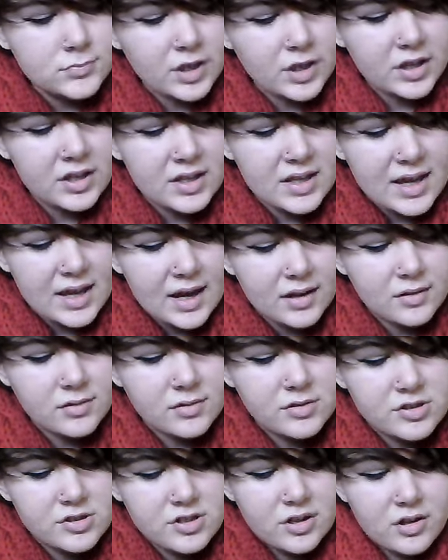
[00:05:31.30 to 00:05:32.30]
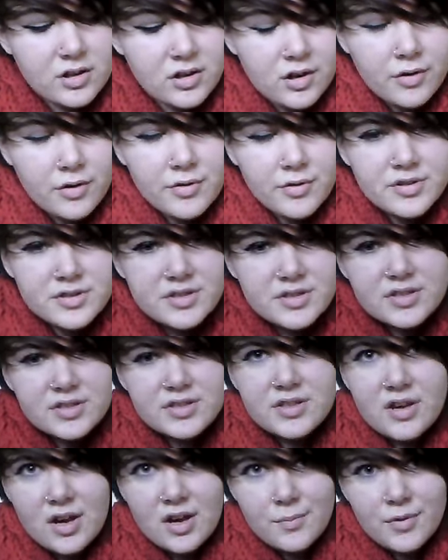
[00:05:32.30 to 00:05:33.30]
at the end, Lawrence and
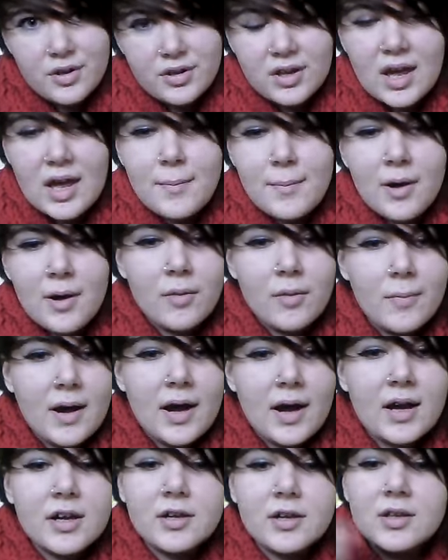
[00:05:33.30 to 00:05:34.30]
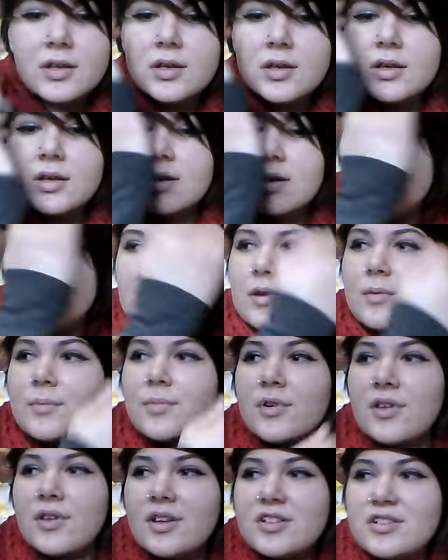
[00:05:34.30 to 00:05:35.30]
Simon came out the back,
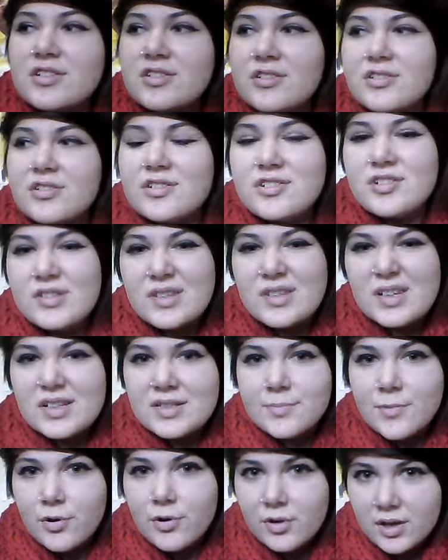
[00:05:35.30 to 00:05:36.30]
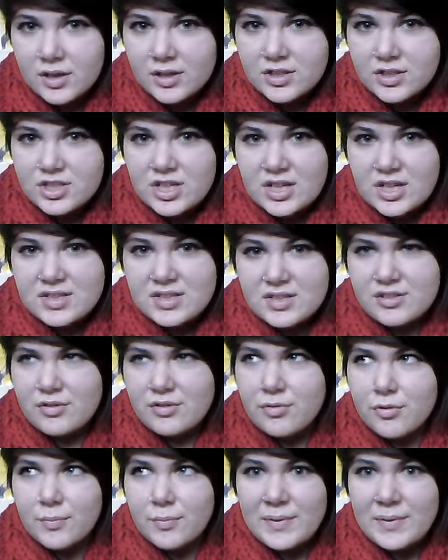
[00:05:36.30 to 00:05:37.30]
but they just sort of stood there smoking and chatting
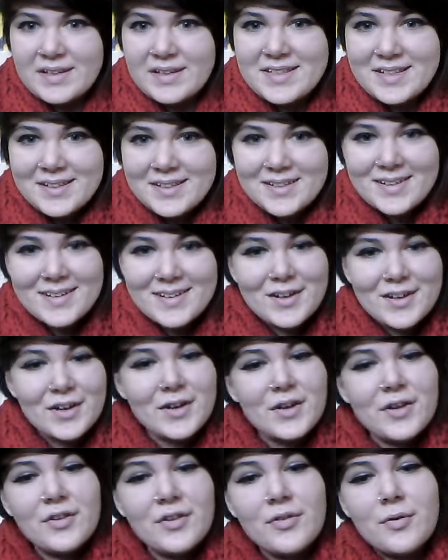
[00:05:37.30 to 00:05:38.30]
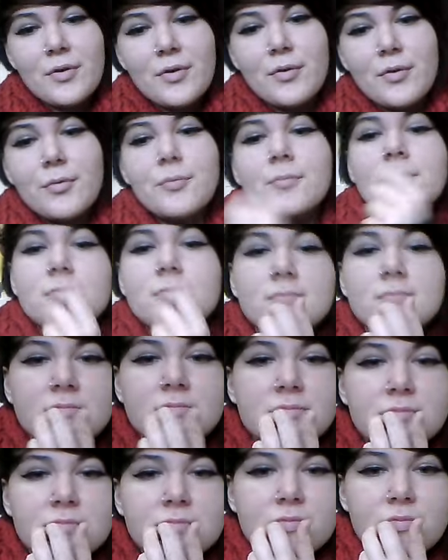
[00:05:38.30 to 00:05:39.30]
to groupies. So
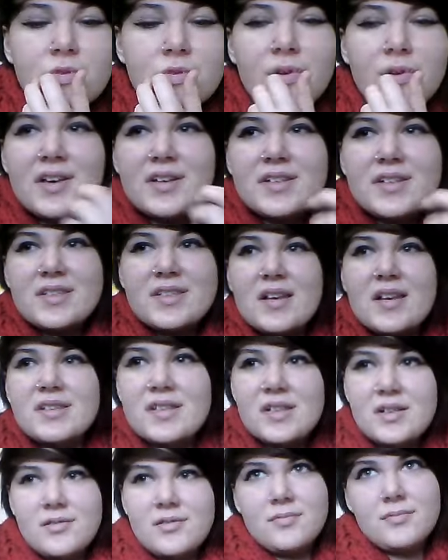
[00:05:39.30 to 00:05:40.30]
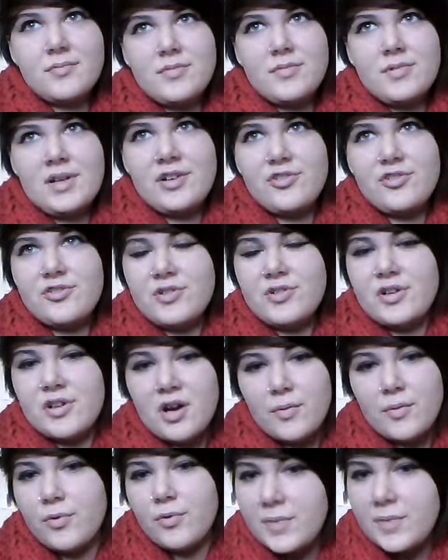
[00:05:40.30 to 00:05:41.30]
we were like standing literally
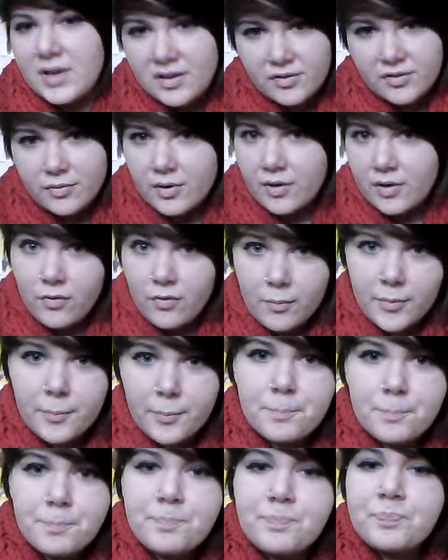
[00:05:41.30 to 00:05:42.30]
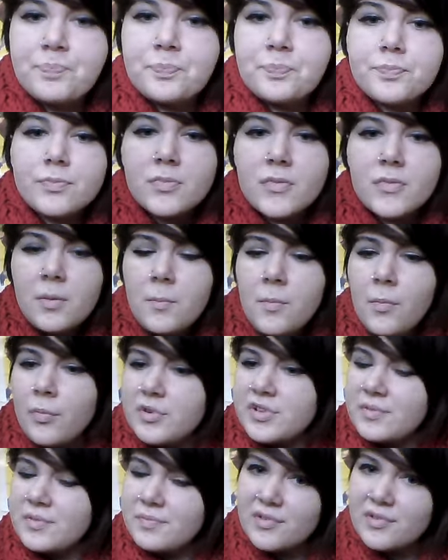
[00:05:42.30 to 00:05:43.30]
a couple of meters away from him.
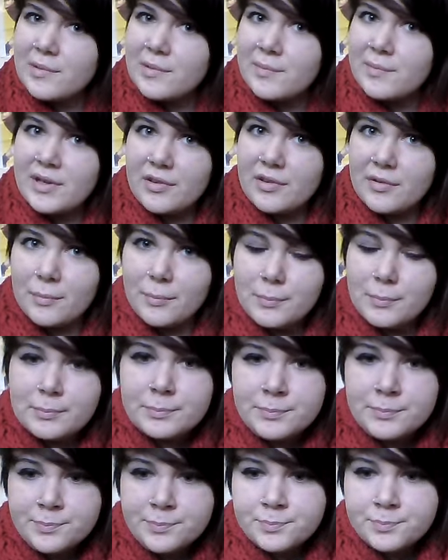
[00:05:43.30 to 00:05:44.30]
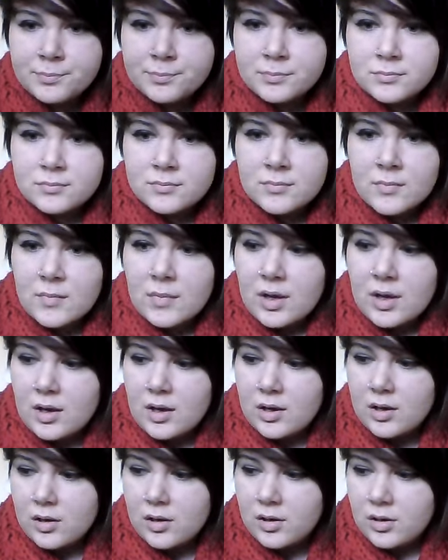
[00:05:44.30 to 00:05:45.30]
We didn't really meet them.
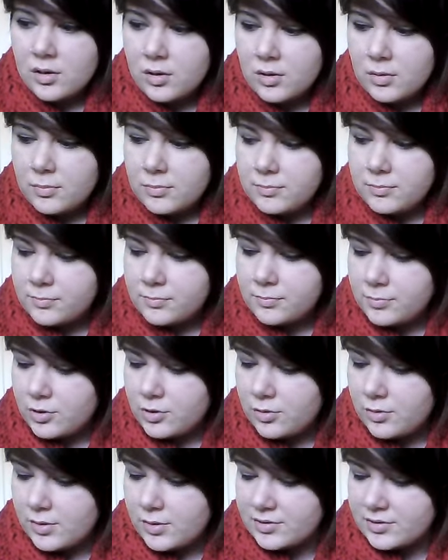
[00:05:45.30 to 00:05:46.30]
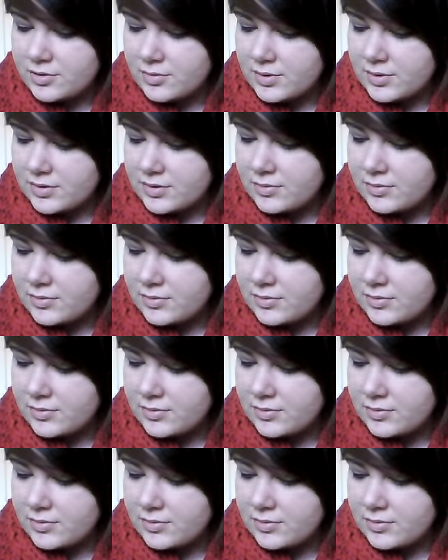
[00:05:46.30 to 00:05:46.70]
Who else?